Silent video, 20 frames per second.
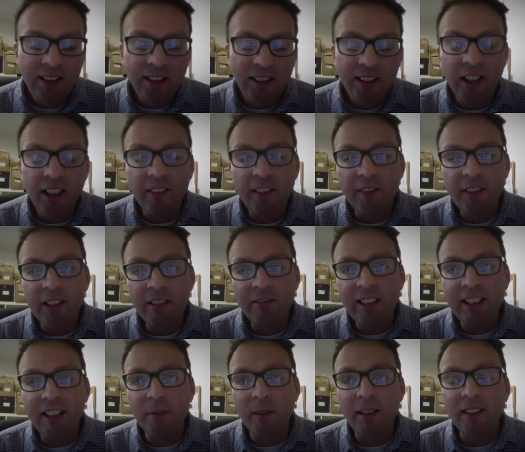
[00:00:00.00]
you know the
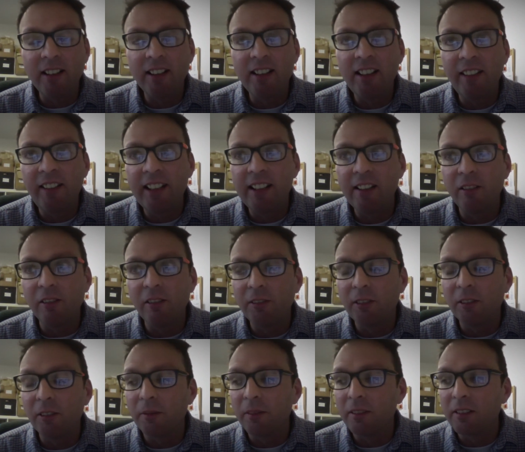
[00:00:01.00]
greeks went to see these
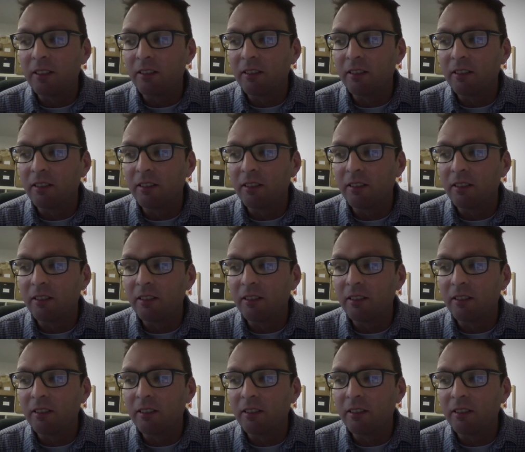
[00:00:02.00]
awful